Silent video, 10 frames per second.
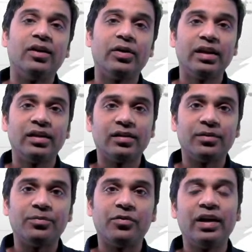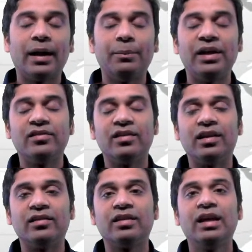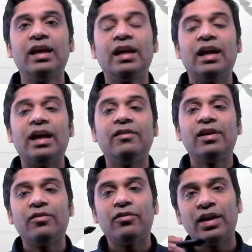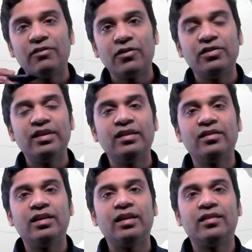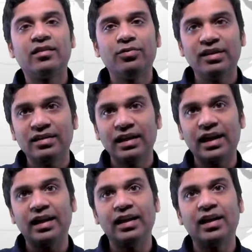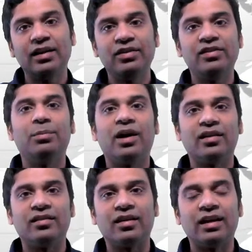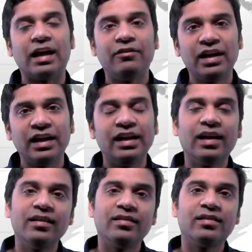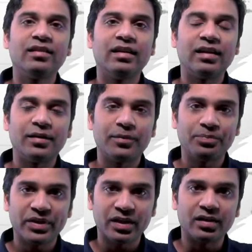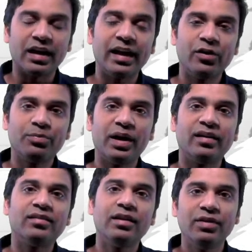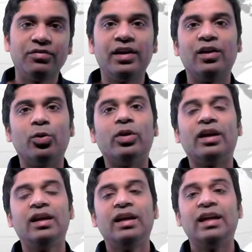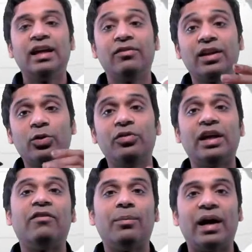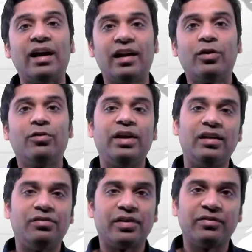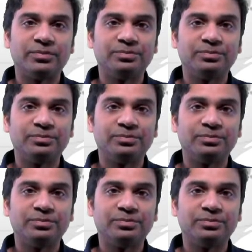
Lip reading: Okay, the World Happiness Index. Anyway, whenever we see these indexes, we see India and we see Pakistan. And when India is ahead of Pakistan, we feel good, even though we have a bad rank of 85.